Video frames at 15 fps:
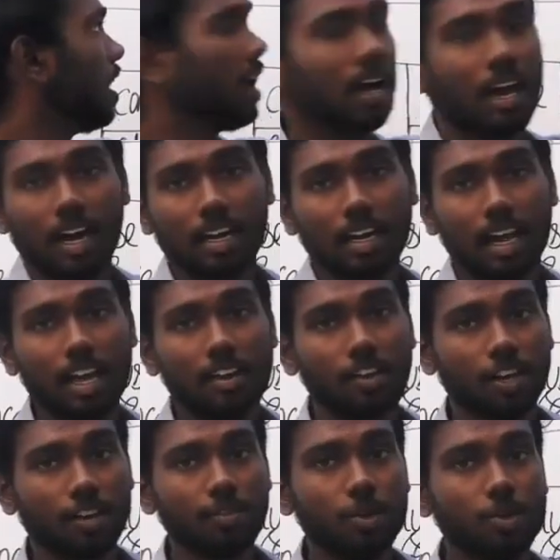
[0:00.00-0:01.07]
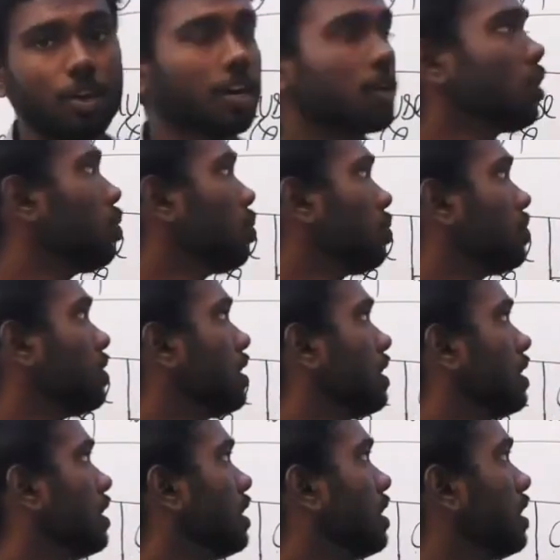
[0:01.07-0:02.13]
And I will give you a clue.
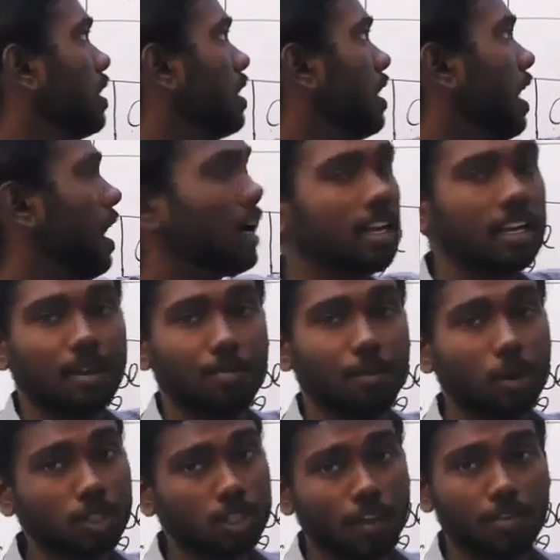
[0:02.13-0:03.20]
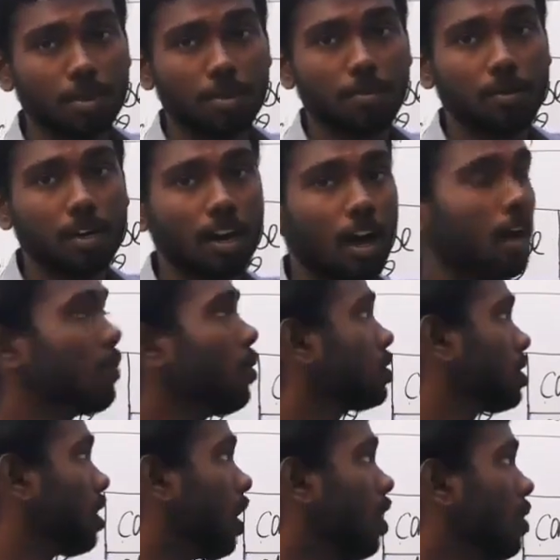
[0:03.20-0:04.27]
And most of you people, almost
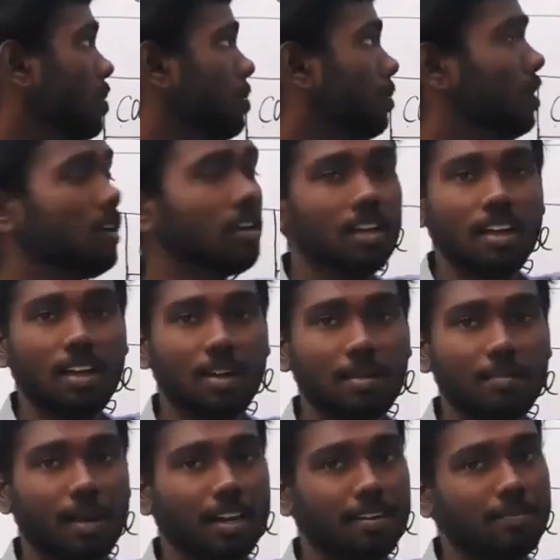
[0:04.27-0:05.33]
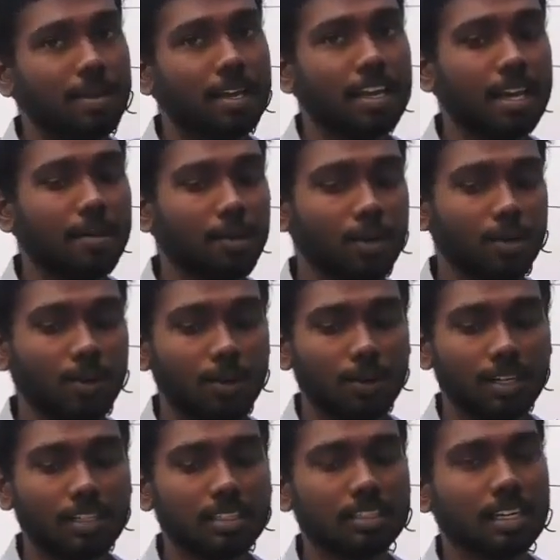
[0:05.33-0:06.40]
all people, might be able to
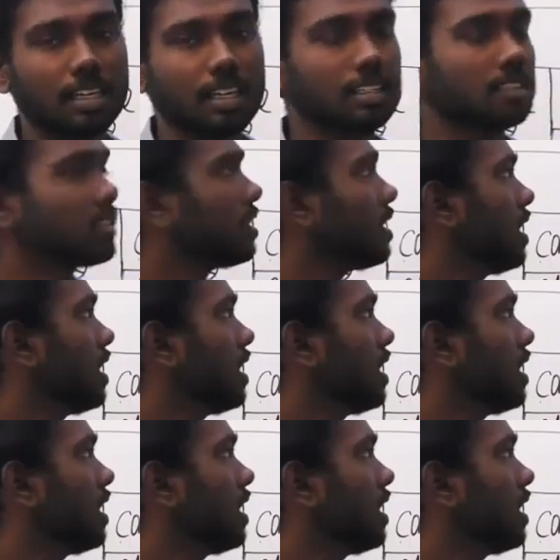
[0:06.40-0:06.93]
read the sentence.